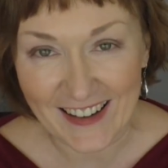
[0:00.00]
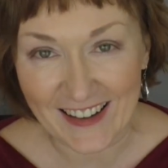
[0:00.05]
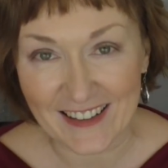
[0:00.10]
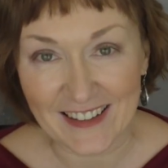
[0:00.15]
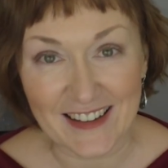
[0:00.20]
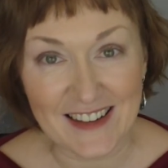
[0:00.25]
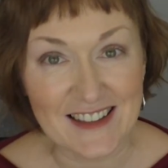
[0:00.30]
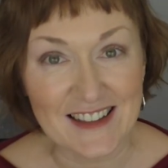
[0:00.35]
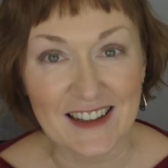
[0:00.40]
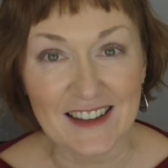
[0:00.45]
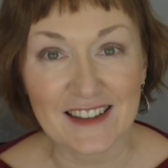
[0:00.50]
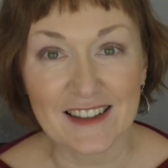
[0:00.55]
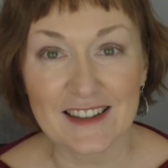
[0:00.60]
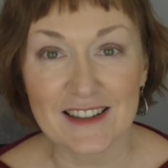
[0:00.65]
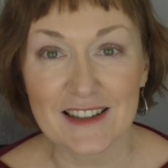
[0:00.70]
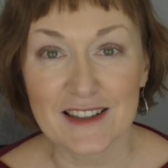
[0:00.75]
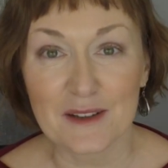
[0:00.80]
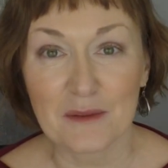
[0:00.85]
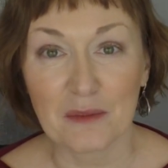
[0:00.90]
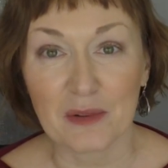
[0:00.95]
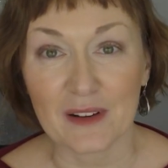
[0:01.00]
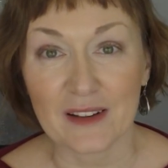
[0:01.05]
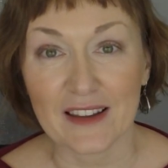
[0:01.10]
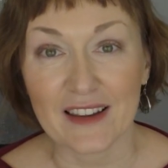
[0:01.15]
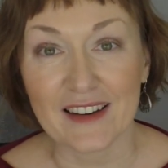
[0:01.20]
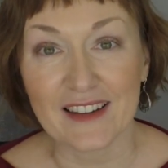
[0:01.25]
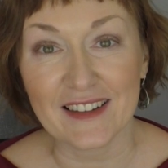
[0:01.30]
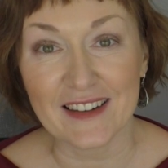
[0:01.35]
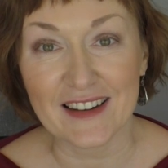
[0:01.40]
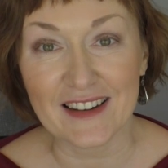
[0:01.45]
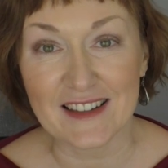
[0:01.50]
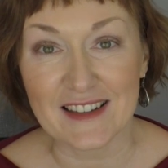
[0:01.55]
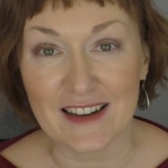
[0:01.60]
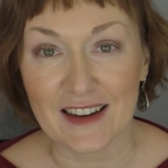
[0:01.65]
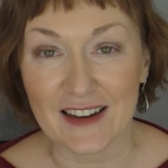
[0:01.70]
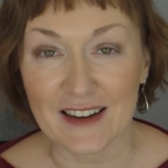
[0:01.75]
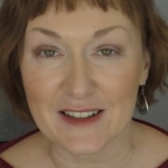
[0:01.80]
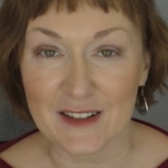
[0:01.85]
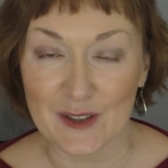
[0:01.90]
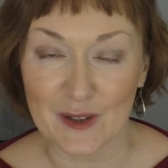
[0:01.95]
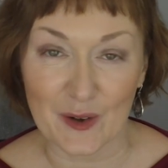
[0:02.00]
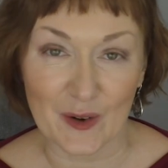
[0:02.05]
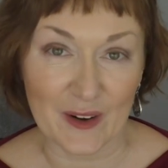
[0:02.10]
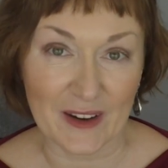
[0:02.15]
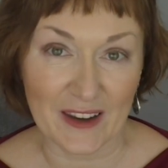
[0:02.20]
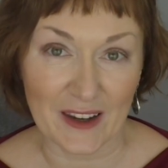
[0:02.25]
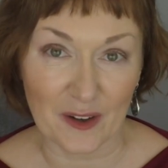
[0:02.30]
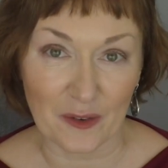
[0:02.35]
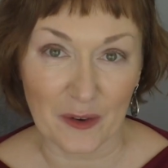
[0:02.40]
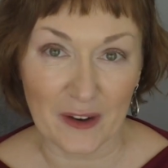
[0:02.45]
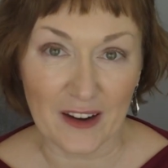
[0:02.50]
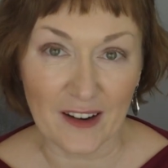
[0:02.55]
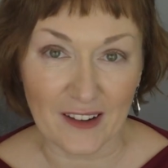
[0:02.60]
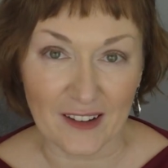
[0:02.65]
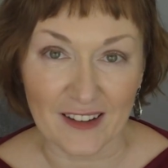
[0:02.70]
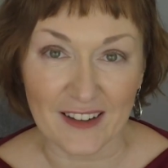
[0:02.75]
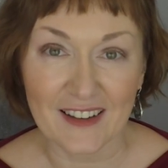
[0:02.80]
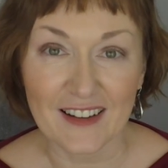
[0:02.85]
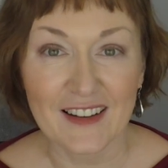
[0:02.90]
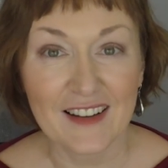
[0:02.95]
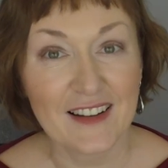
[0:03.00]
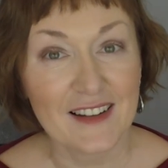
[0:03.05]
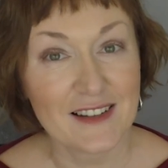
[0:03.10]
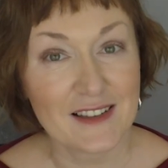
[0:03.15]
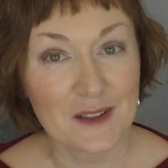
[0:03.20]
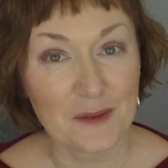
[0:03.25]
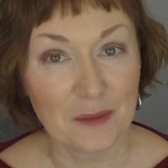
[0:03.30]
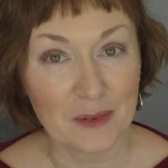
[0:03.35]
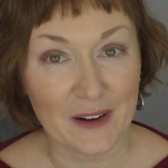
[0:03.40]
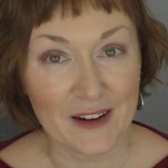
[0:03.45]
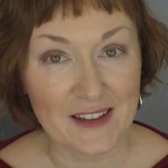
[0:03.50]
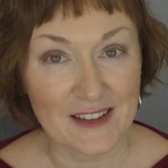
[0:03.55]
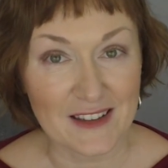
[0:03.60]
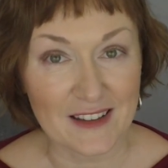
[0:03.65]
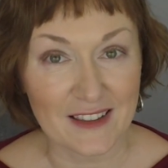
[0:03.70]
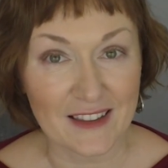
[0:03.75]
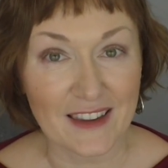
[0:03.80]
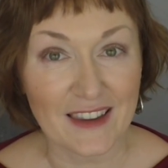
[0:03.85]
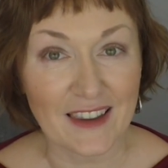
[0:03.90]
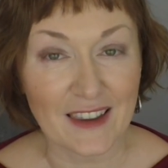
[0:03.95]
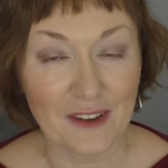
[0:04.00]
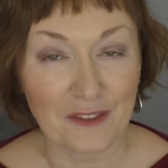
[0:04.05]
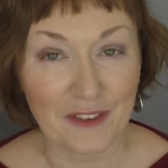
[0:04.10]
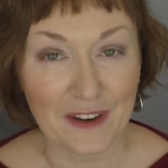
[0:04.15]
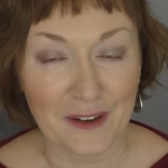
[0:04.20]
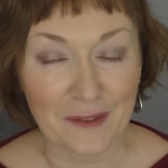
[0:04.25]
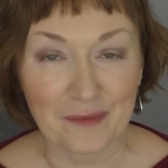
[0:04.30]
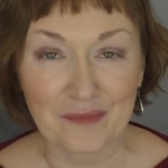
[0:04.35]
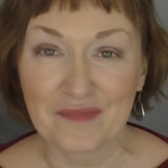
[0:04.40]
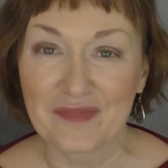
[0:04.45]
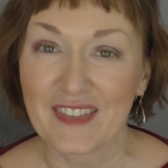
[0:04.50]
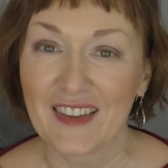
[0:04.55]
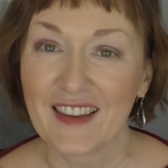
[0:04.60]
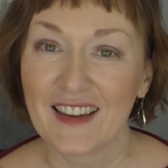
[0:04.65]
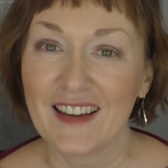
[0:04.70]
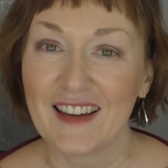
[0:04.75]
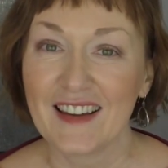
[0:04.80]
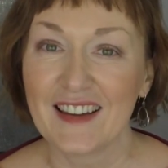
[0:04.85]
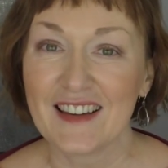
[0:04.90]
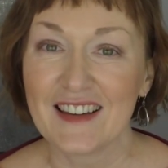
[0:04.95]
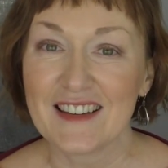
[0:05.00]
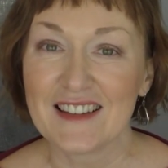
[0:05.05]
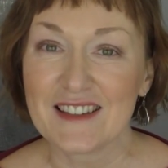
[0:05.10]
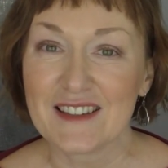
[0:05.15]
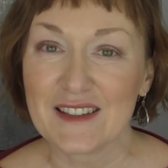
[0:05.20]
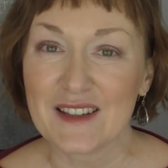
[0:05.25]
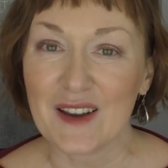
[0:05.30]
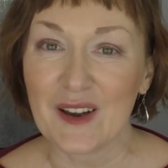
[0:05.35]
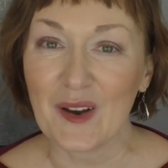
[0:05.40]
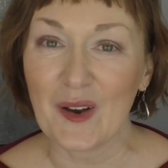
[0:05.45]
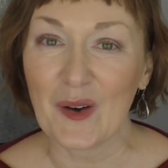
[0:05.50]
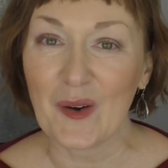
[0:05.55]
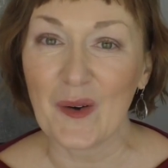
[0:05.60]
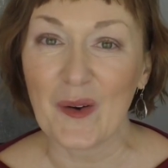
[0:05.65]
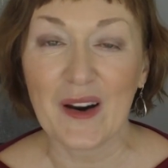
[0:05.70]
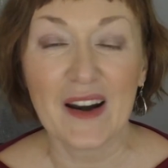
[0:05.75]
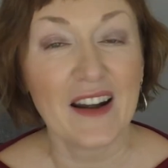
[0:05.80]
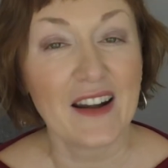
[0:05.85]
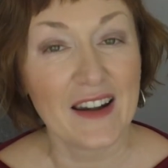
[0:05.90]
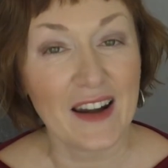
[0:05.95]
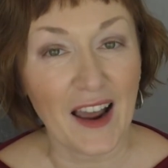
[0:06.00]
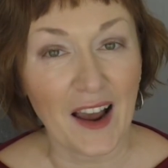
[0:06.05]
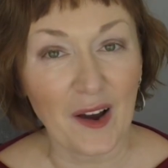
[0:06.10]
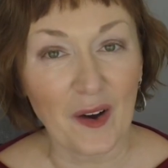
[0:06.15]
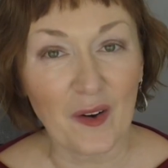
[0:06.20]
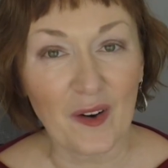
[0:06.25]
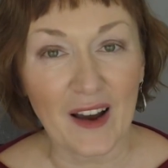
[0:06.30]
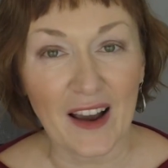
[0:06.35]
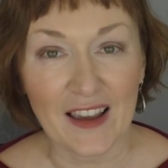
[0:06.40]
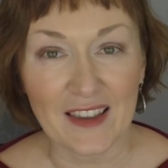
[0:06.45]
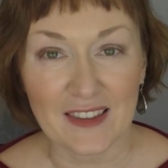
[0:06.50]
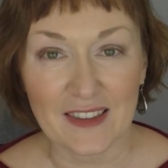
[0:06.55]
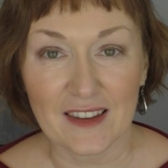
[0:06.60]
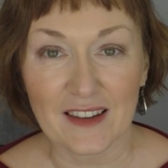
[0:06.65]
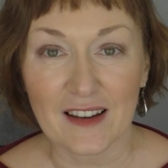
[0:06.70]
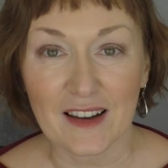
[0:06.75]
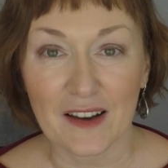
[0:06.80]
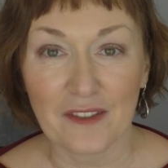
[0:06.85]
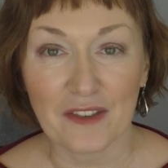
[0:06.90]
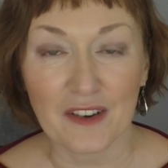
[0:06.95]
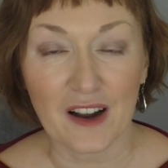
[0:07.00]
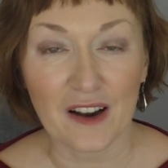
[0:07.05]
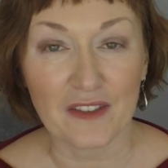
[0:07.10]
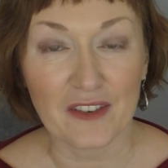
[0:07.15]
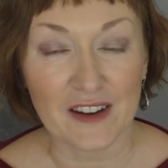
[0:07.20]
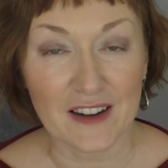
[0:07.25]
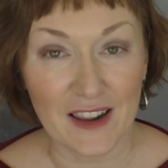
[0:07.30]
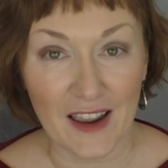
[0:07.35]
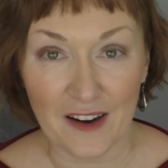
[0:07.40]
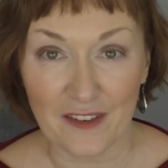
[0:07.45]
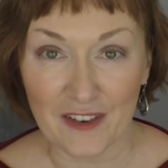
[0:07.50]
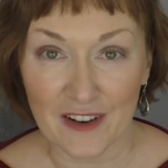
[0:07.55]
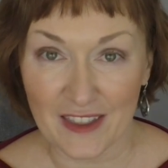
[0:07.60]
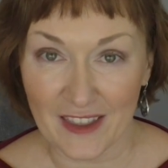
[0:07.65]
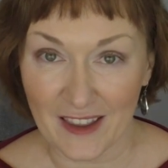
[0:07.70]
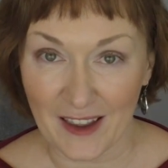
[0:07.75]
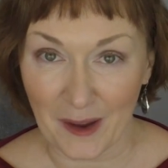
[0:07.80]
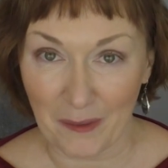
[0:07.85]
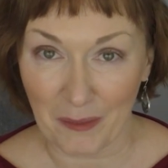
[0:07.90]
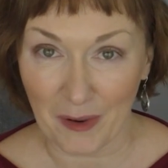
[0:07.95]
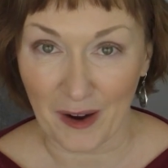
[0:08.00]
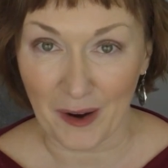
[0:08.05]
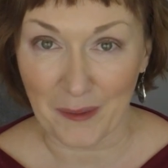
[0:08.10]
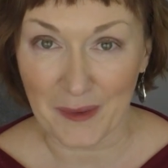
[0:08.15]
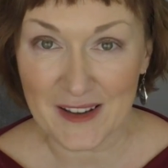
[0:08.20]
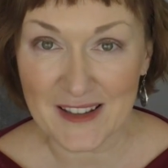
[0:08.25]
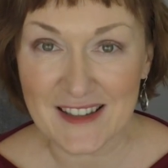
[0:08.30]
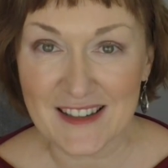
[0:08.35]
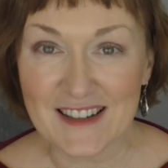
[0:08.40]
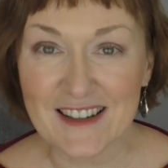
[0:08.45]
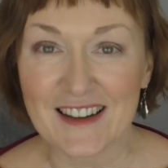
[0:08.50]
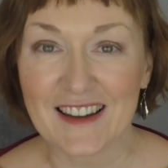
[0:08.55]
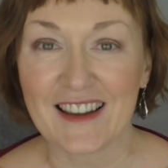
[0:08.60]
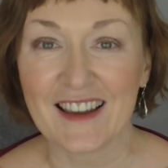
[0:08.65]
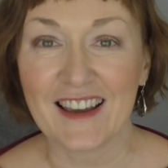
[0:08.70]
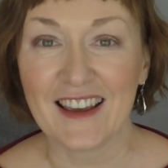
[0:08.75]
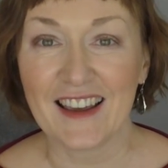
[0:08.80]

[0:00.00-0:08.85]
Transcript: And I said, "This is a brilliant idea." So here we are, Surprisingly Even. So now I think I've covered everything I promised.